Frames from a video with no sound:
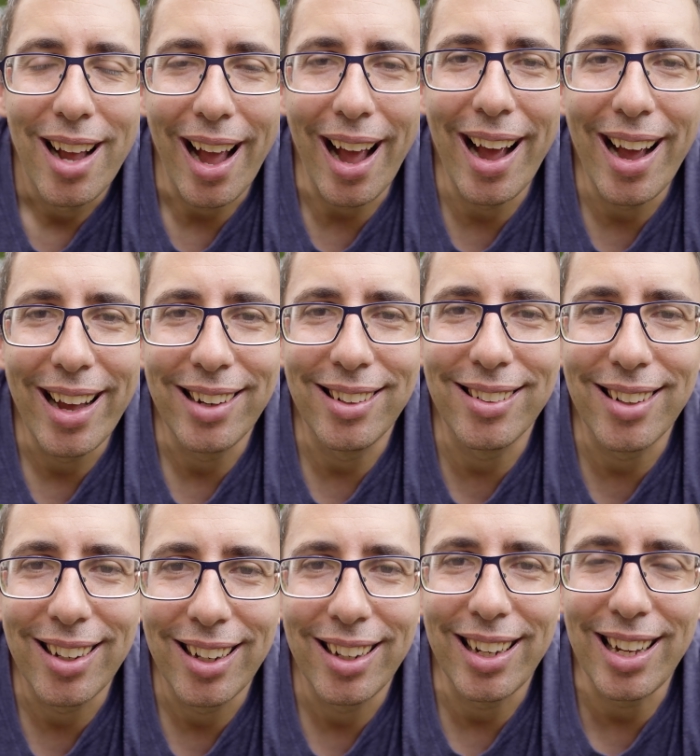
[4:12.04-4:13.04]
And
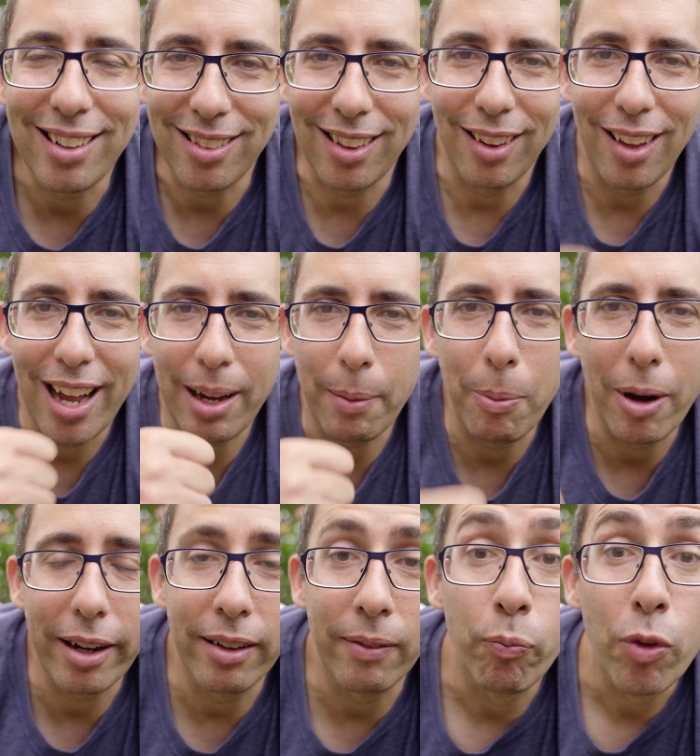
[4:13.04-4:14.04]
hit the like
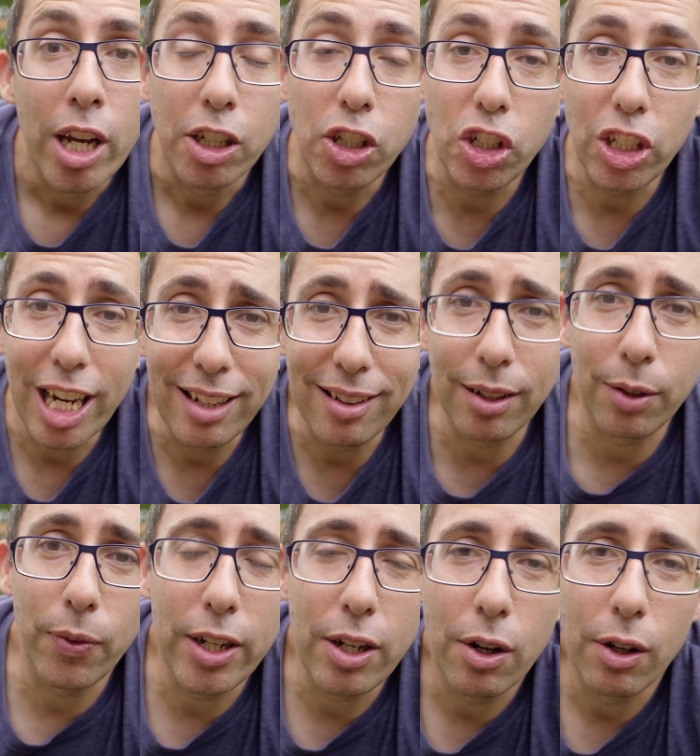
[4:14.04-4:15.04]
button. Share this
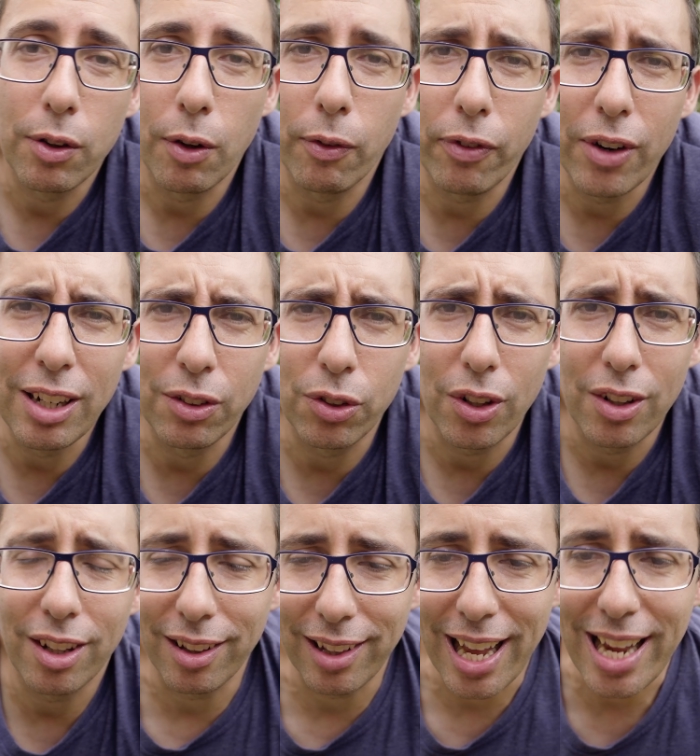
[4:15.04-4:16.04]
video with your friends so
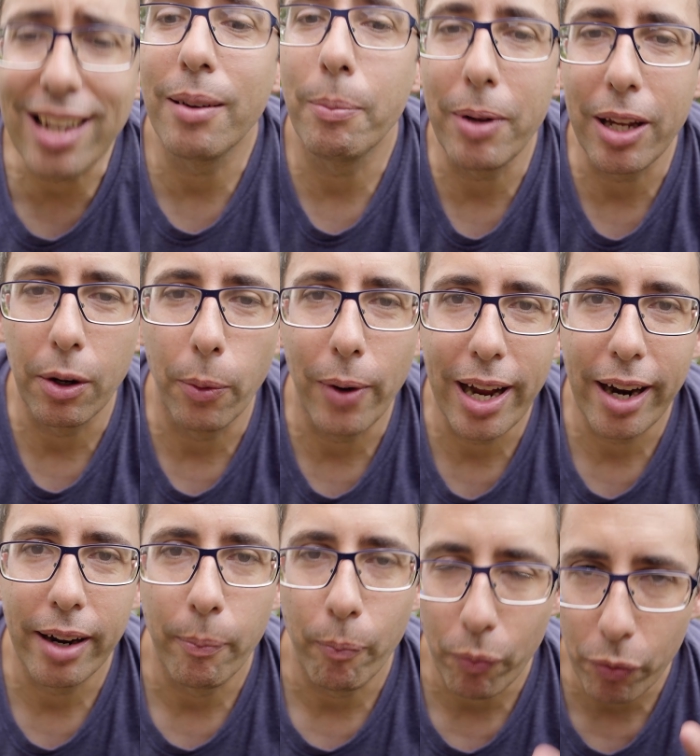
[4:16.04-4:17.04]
that they can be
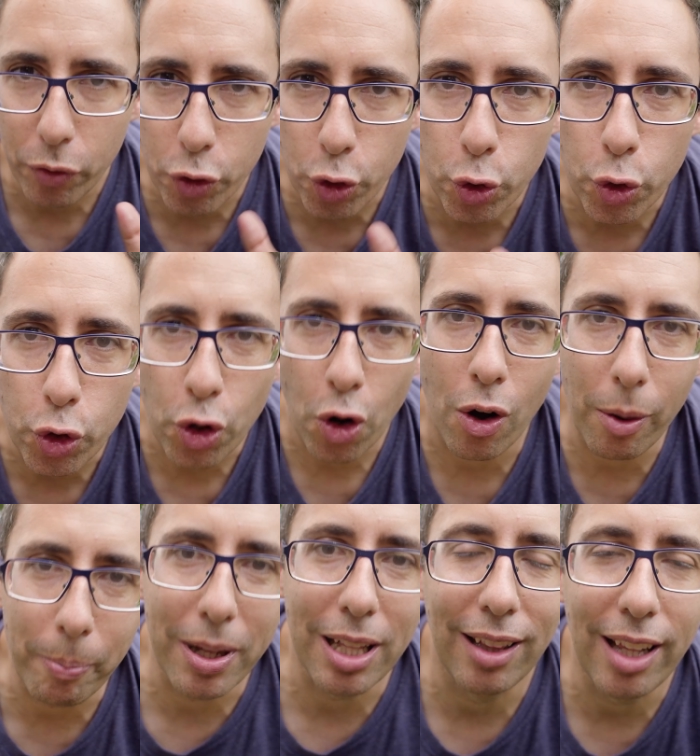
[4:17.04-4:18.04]
aware to
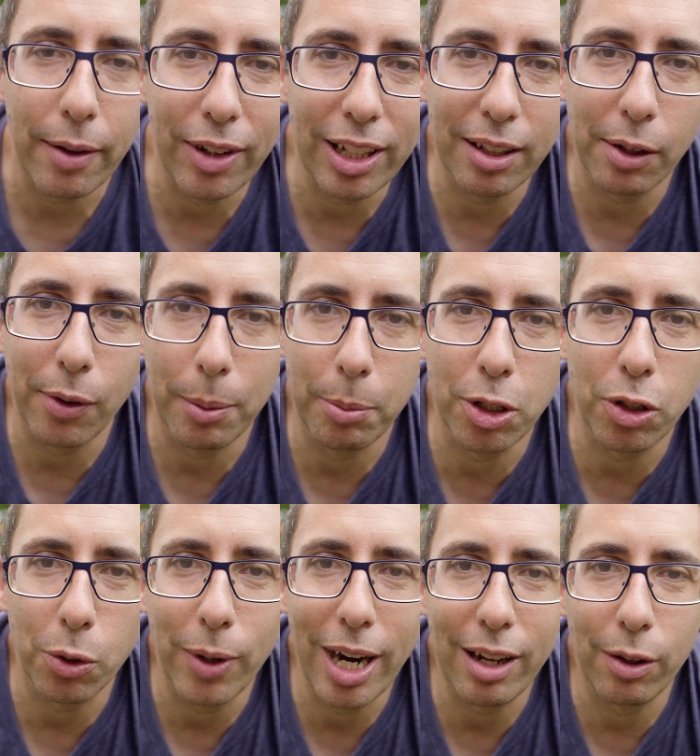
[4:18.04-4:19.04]
not be leaving their
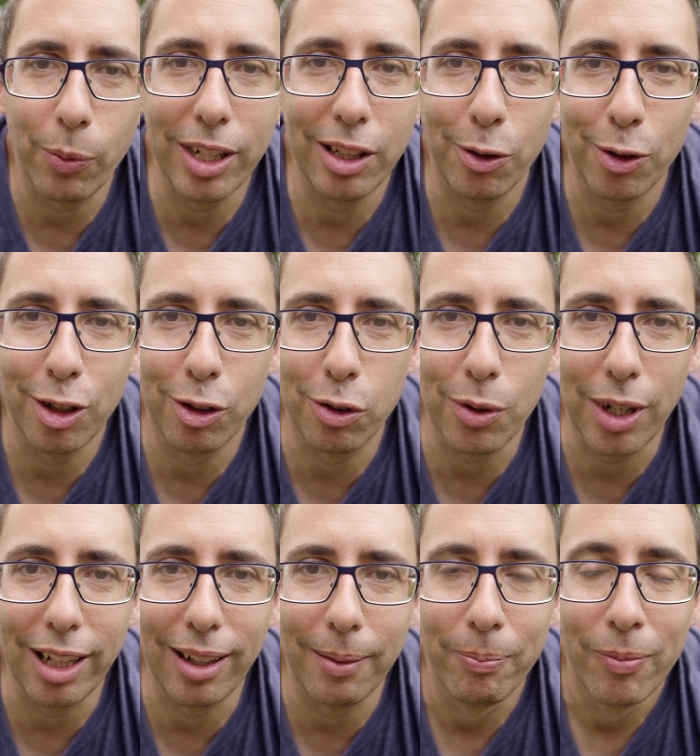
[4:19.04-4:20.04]
rubbish around when they're in
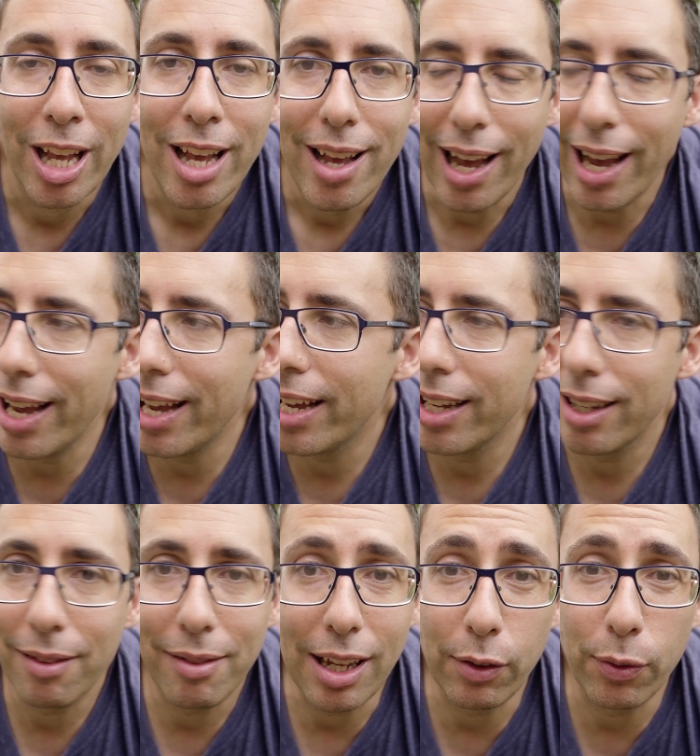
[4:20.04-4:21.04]
Australia.
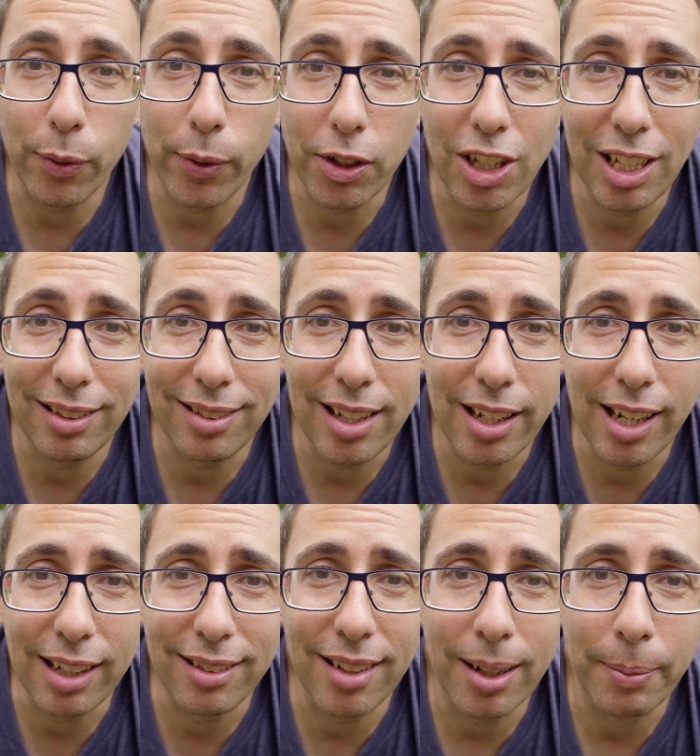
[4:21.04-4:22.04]
And thanks for watching. See you
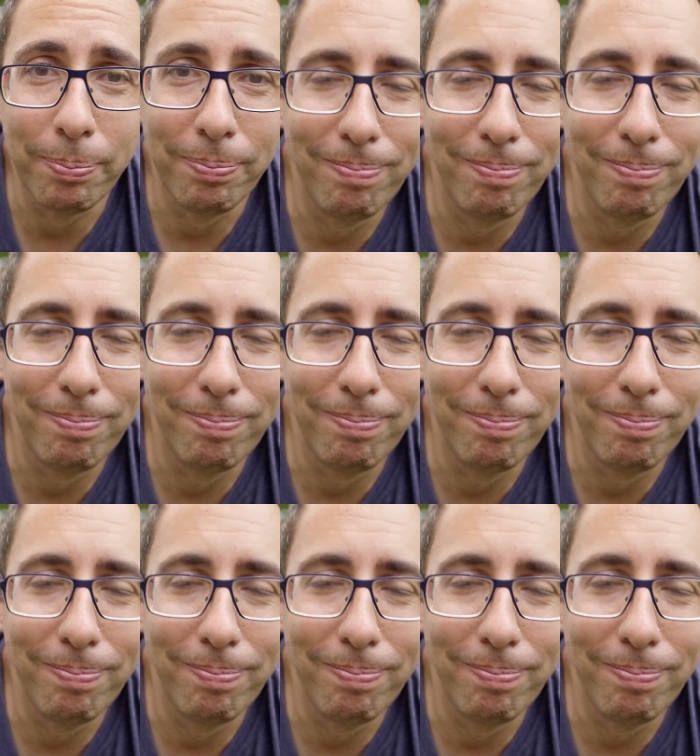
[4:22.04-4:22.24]
next time.